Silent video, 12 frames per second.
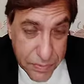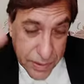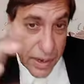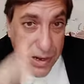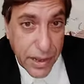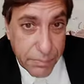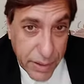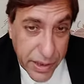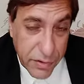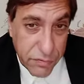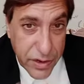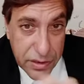
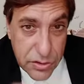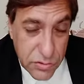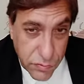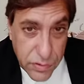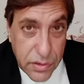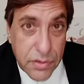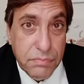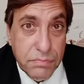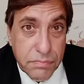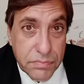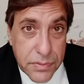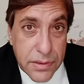paraphrased for the
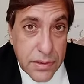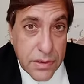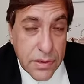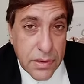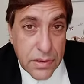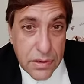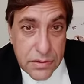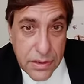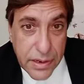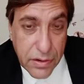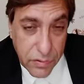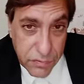sake of
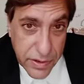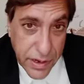time,